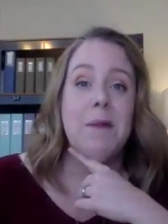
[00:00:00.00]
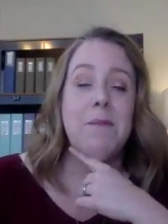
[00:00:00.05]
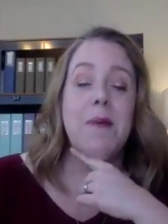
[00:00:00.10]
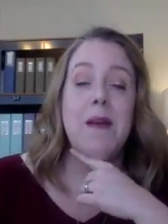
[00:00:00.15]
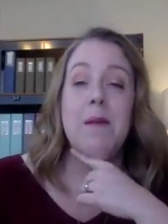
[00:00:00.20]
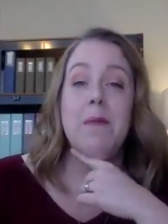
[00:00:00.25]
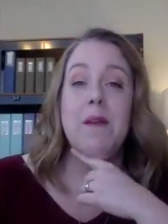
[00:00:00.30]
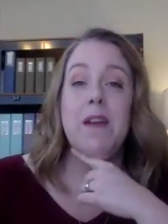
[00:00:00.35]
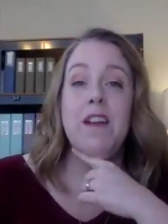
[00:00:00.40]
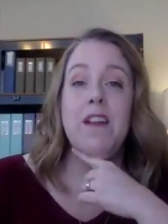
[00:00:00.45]

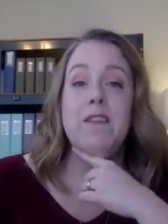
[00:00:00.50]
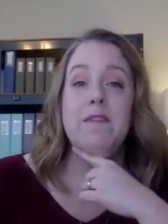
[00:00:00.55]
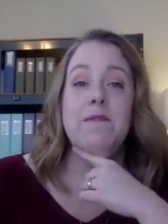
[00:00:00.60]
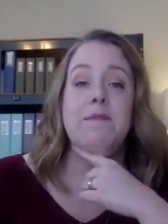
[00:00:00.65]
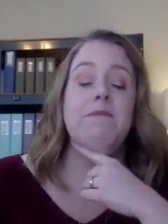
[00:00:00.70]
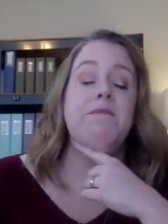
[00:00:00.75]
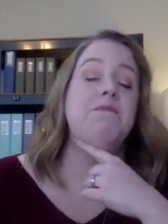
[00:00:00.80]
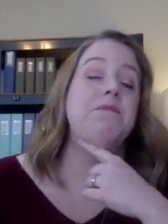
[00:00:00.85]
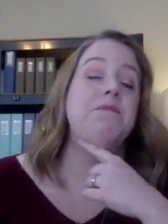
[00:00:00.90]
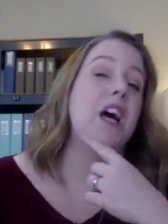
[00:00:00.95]
Maybe
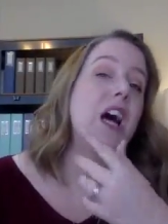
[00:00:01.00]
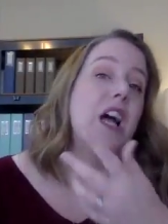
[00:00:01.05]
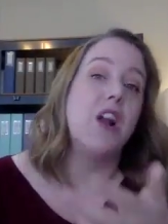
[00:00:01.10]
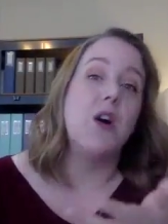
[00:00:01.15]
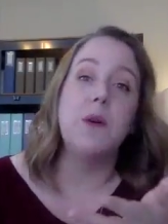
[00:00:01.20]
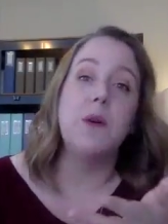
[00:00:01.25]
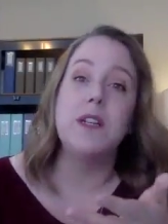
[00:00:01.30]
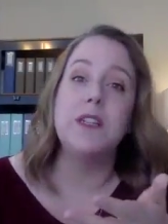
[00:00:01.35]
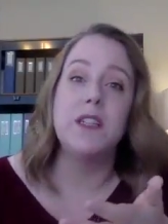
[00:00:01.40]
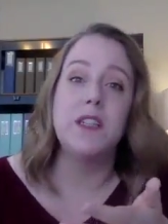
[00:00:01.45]
not
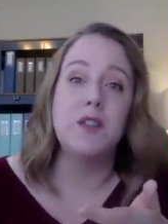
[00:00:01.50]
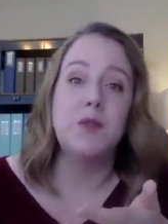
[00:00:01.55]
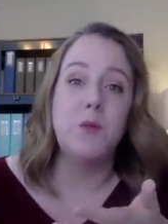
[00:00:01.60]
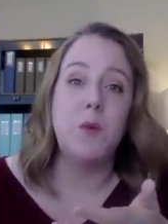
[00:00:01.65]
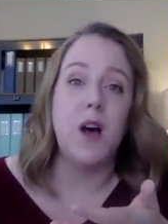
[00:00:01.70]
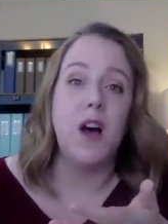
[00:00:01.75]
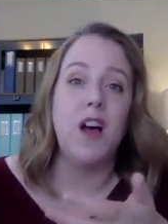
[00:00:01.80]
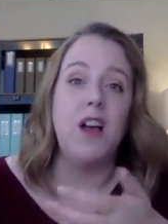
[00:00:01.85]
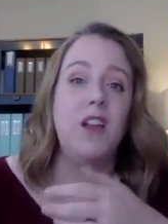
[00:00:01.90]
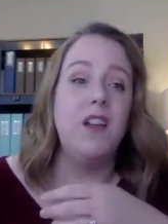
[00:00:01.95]
always as
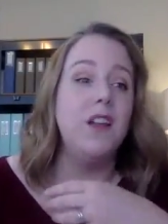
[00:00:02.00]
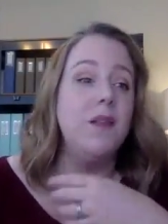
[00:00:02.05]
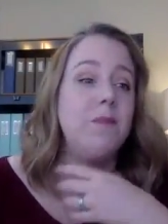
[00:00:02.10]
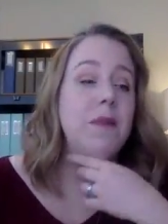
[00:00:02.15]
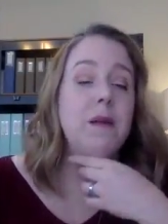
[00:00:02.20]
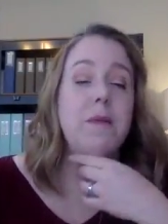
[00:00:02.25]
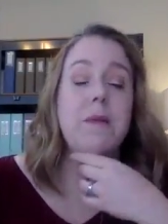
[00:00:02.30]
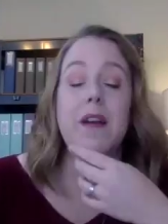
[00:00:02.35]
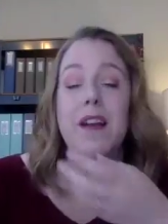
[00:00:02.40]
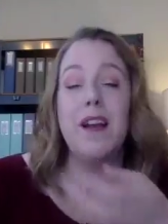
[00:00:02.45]
well, and
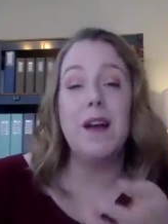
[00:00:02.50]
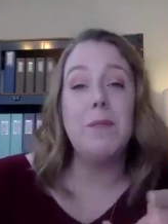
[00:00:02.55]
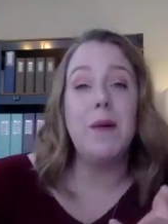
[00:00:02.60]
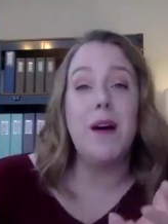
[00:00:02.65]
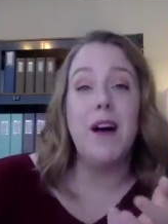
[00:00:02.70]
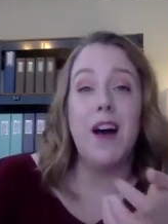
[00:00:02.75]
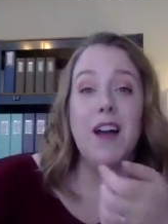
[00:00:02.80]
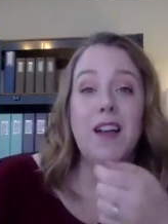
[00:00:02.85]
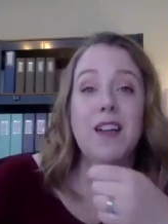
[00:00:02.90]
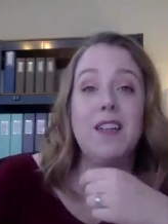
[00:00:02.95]
maybe I got
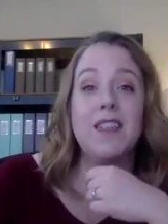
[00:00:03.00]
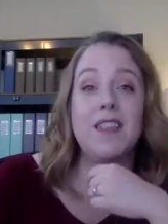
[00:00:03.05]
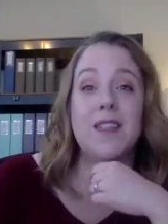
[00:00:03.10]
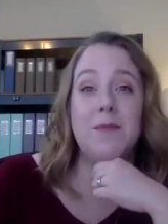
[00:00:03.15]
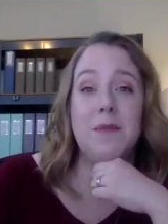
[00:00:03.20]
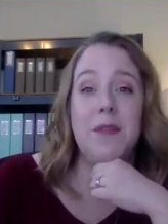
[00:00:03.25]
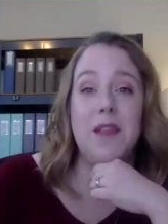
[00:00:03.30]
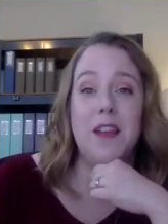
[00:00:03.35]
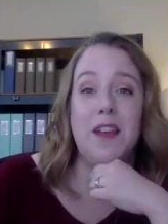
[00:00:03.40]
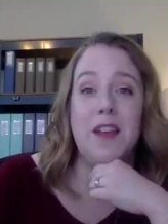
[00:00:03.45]
behind on
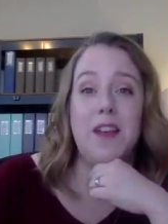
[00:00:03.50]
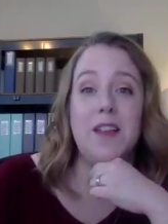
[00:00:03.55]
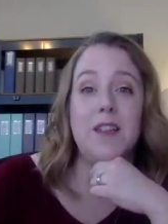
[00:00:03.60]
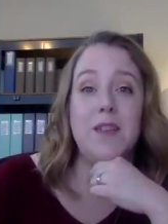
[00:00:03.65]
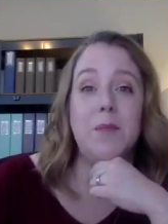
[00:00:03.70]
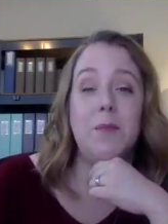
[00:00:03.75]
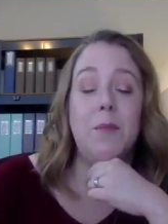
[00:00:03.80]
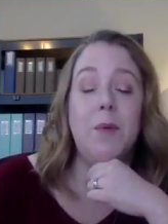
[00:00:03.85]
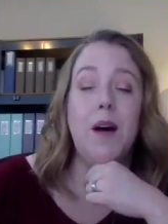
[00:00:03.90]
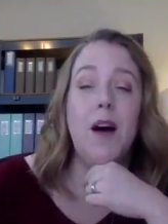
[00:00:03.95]
some
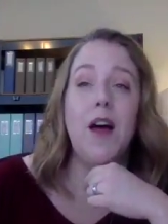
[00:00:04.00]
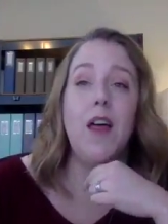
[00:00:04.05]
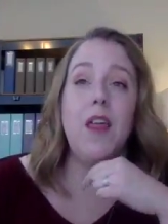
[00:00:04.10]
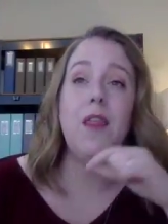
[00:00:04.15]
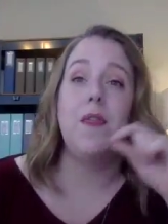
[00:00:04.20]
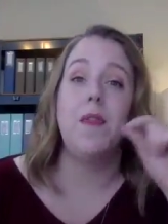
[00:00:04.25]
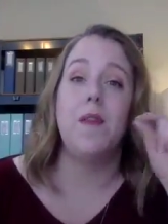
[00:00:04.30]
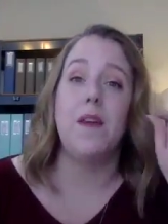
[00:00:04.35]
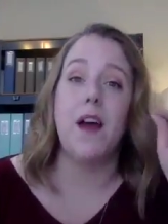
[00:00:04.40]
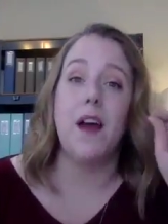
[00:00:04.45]
things, but
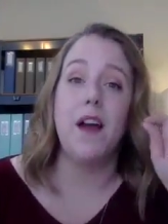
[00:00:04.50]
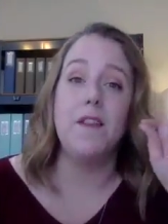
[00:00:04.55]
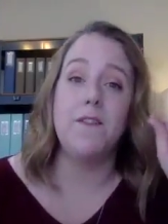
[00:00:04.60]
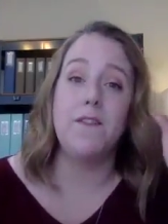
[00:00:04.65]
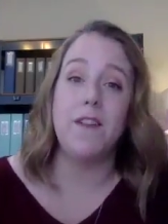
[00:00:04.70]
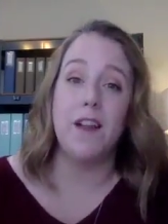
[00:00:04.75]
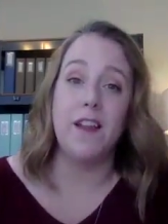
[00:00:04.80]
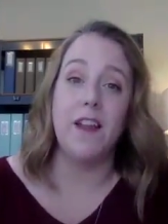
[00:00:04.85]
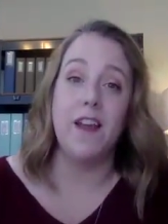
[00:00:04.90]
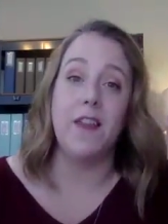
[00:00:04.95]
I
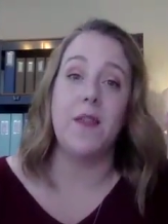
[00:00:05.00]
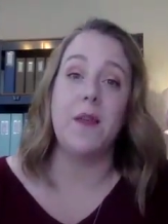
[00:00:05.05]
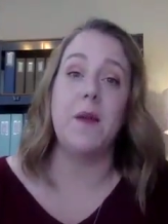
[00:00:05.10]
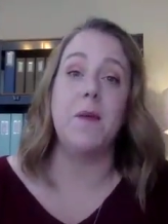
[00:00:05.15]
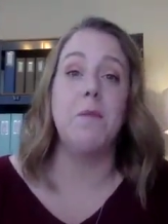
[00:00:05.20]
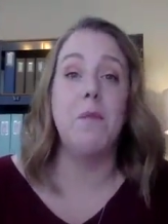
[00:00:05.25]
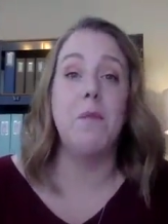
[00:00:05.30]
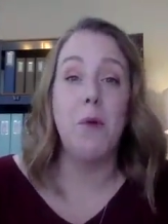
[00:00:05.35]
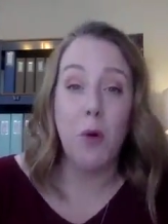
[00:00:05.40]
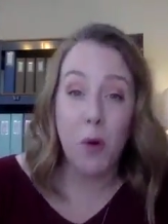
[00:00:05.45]
felt like the
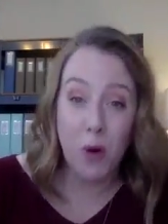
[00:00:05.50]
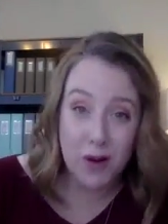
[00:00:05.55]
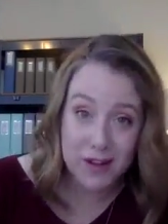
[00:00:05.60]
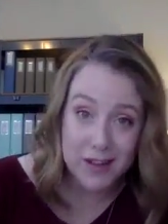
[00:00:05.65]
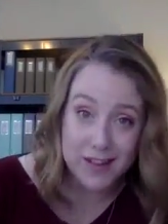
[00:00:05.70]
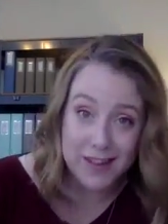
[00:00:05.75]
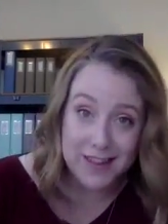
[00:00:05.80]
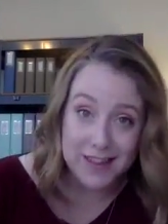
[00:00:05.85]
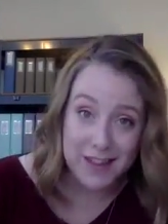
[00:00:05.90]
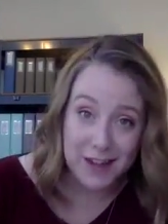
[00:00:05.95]

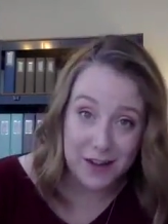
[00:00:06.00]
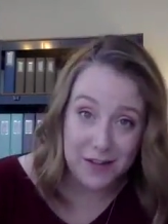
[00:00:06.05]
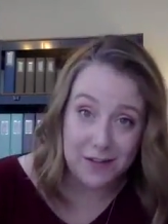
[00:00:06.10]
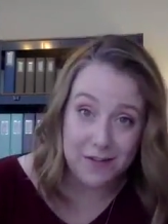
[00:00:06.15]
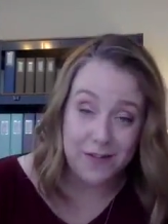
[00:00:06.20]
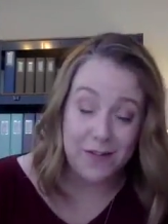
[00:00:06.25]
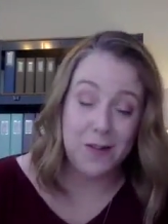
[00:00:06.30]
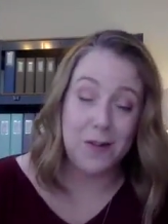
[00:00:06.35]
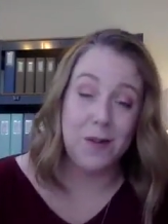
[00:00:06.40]
important stuff